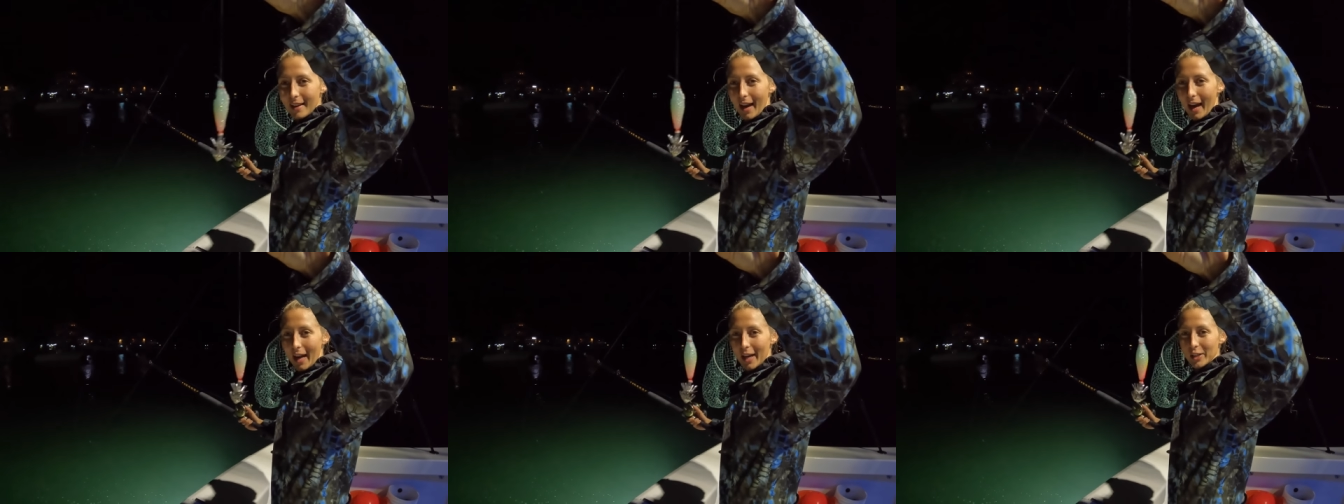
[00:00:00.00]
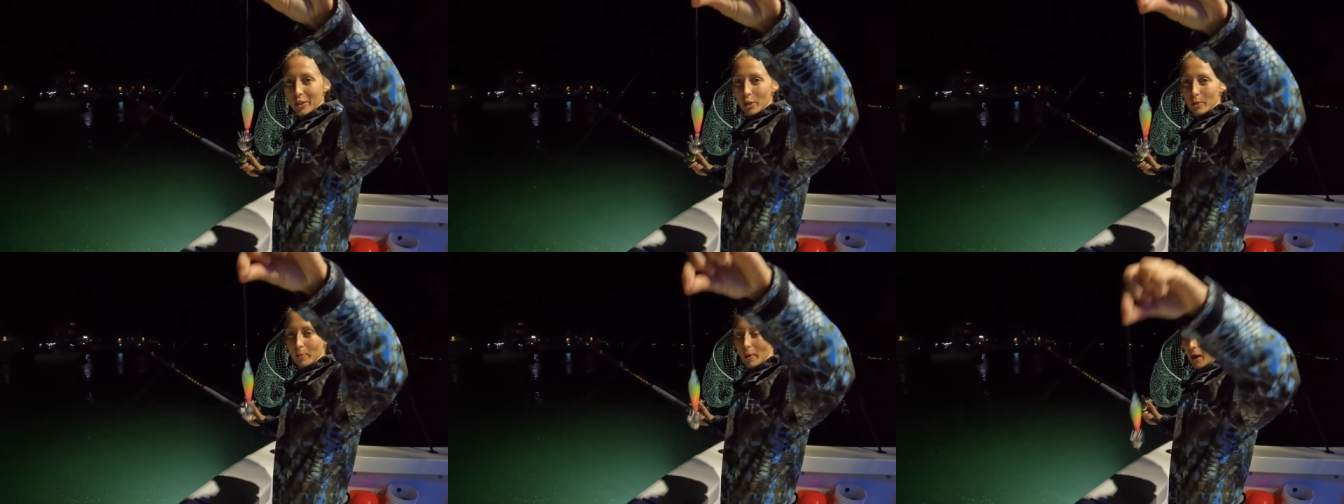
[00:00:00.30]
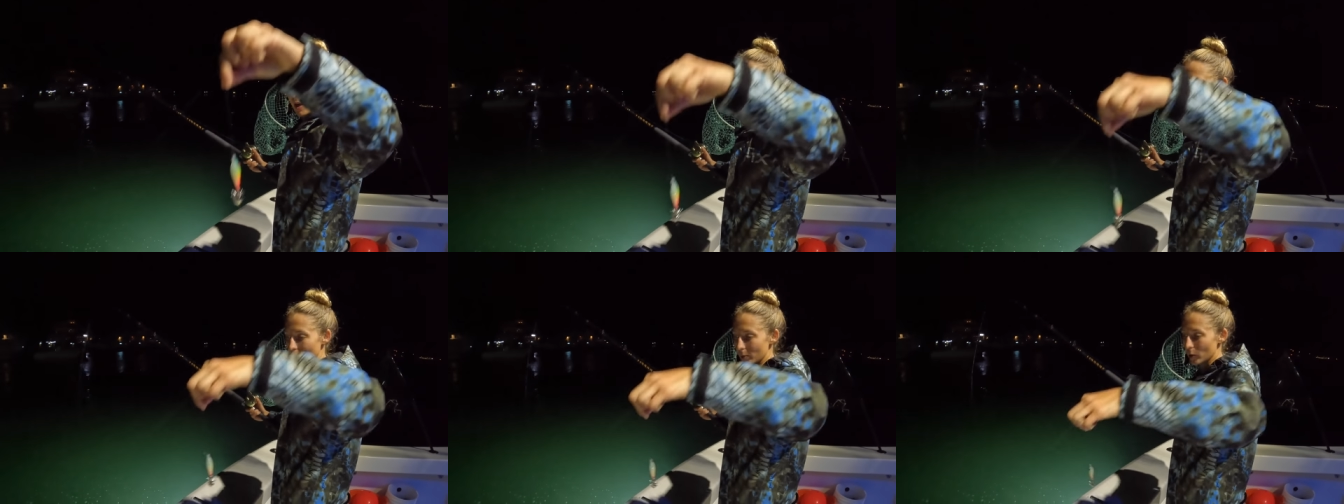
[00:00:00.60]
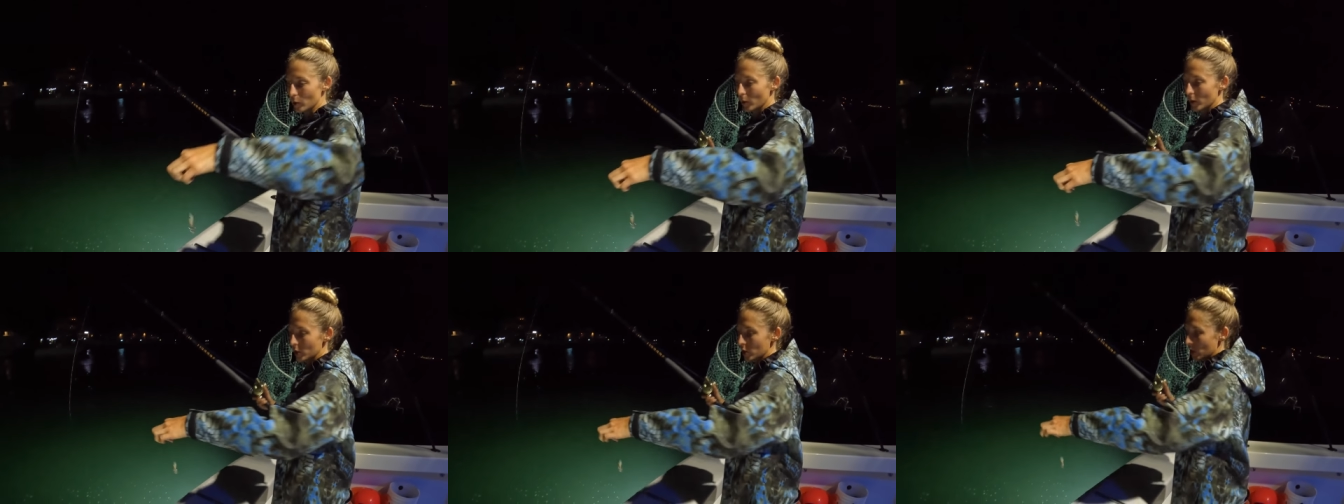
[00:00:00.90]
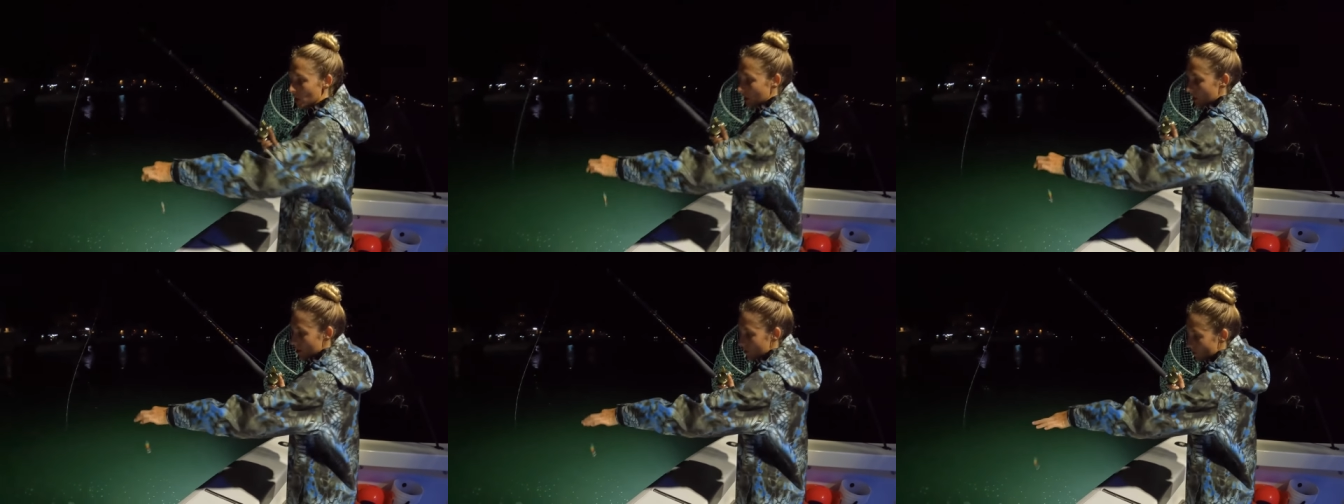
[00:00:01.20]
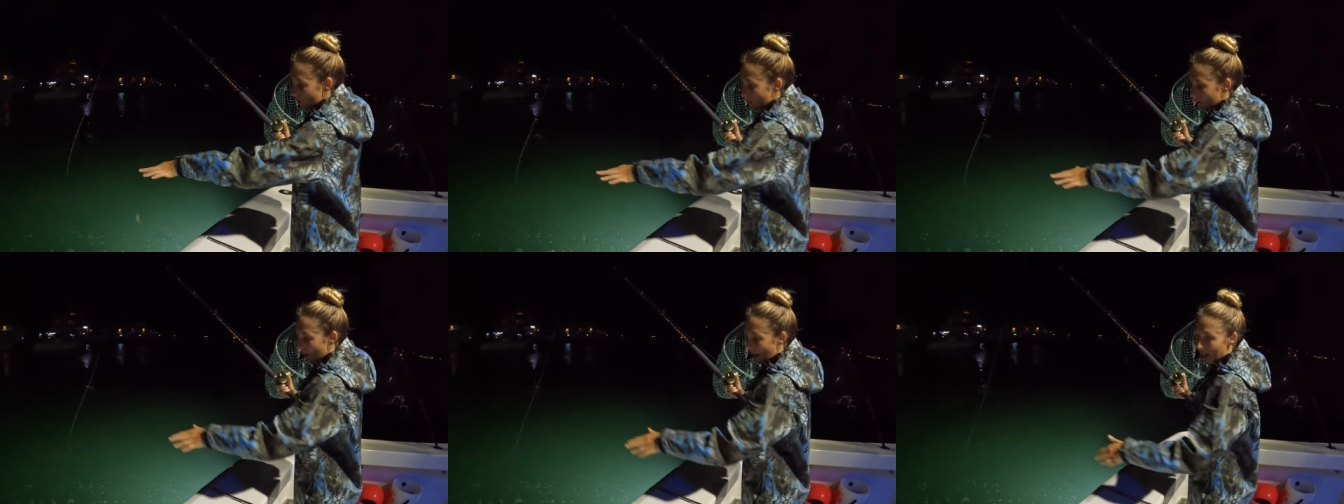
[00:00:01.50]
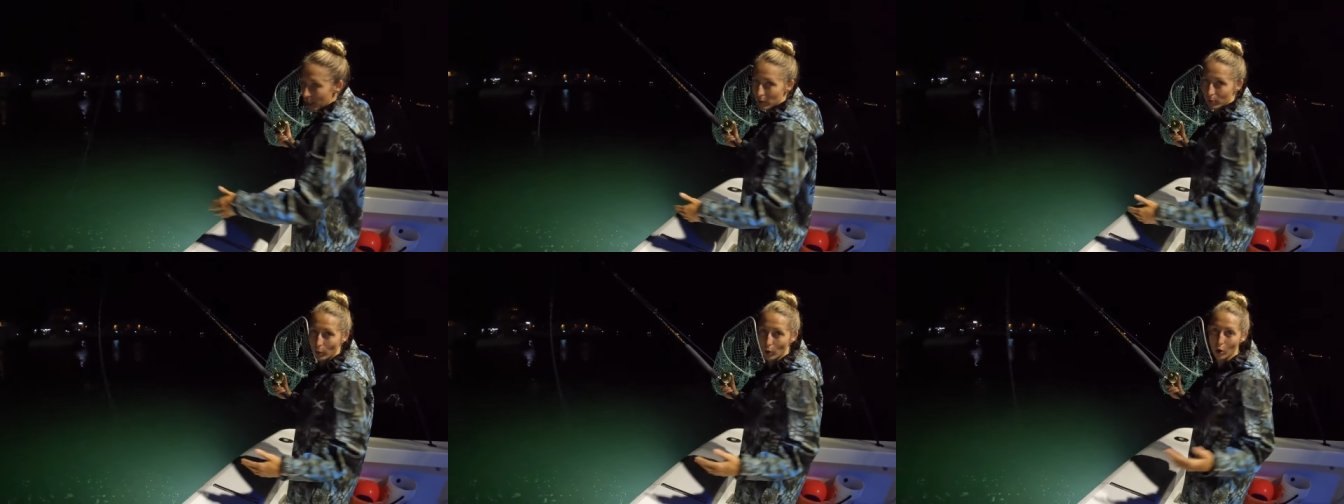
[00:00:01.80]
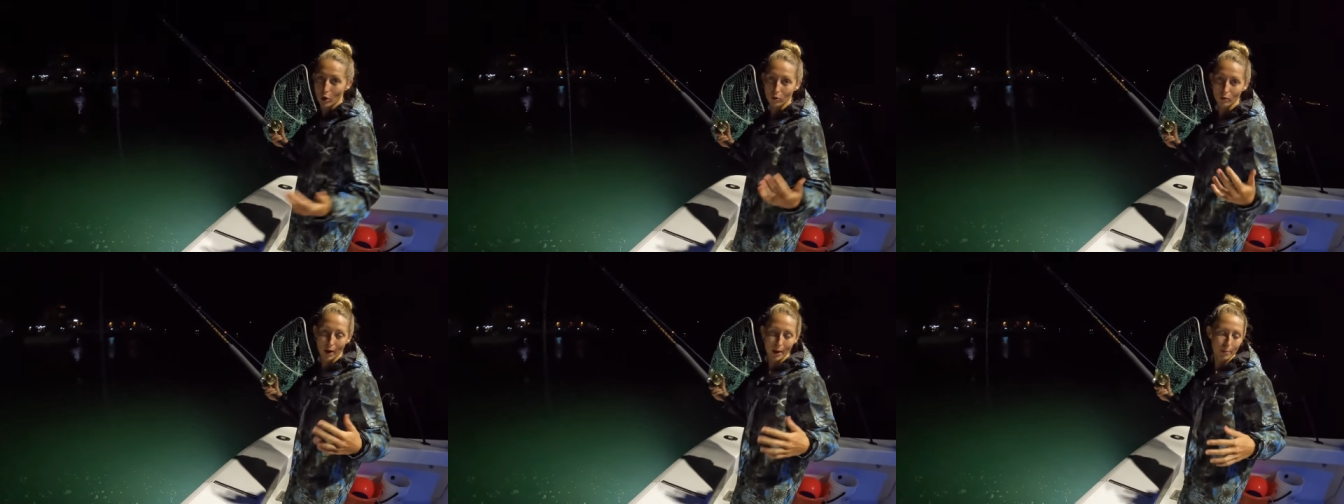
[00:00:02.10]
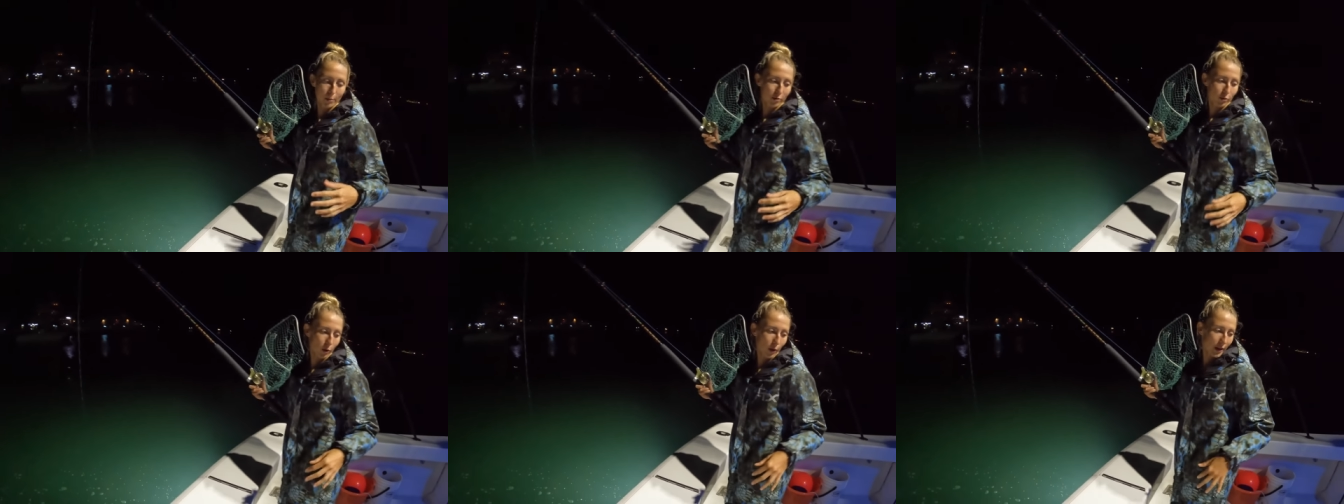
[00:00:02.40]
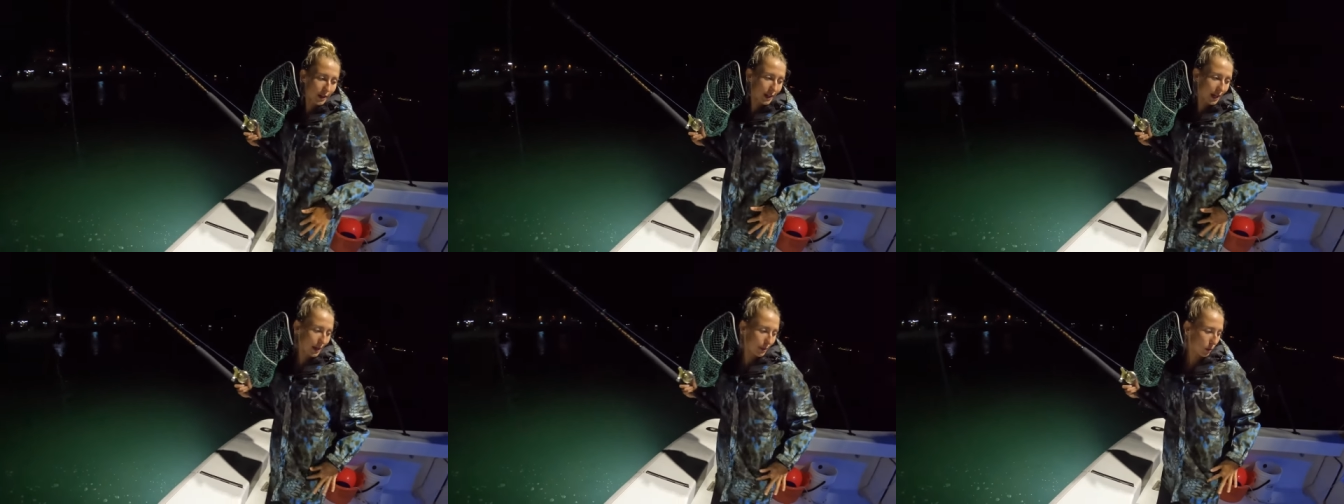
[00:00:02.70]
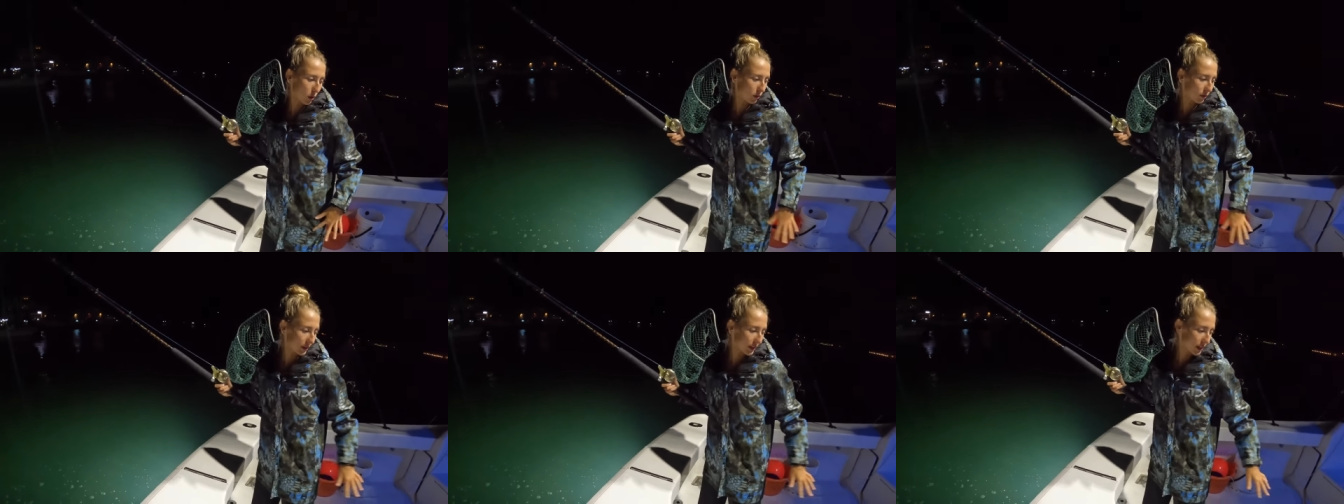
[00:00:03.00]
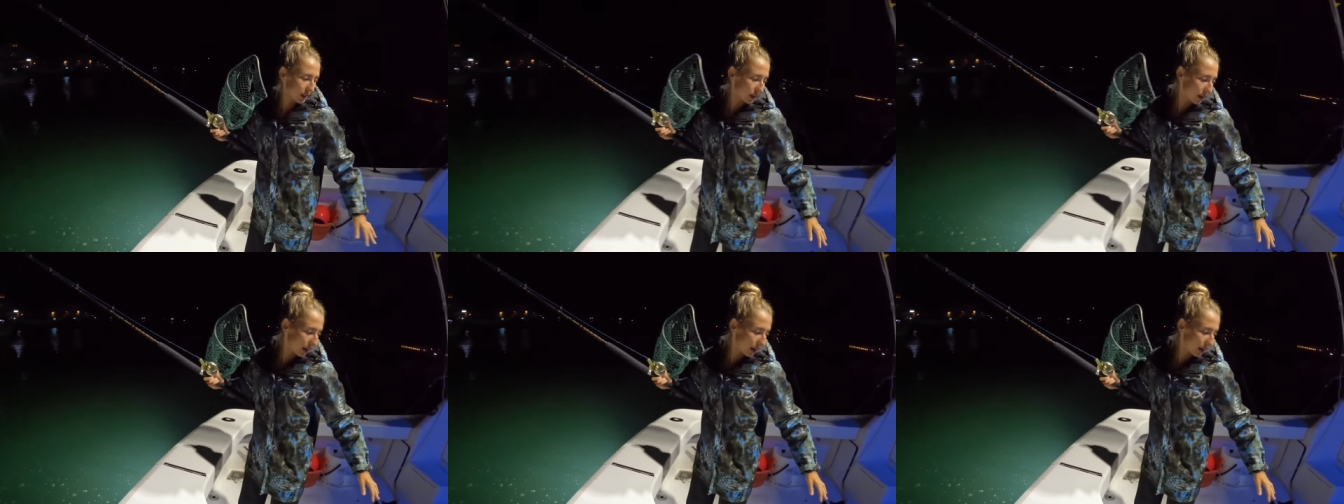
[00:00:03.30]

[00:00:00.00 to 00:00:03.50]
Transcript: I actually bought some squid jigs from Bass Pro right before I came over here.